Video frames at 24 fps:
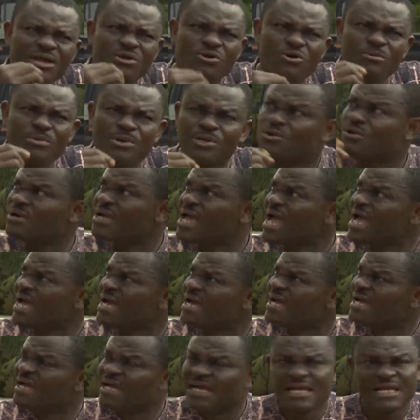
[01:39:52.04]
I call my Oga.
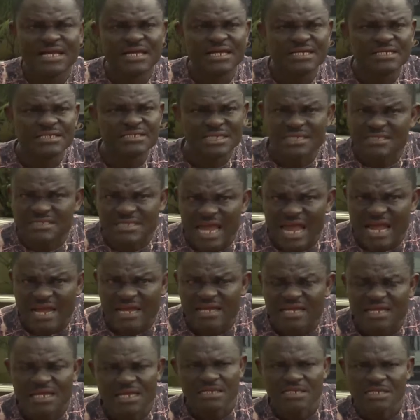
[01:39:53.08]

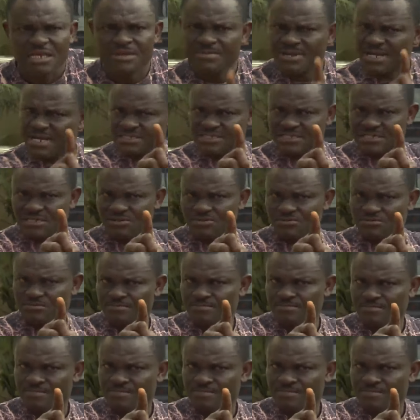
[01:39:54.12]
Gentile. Now make I tell you.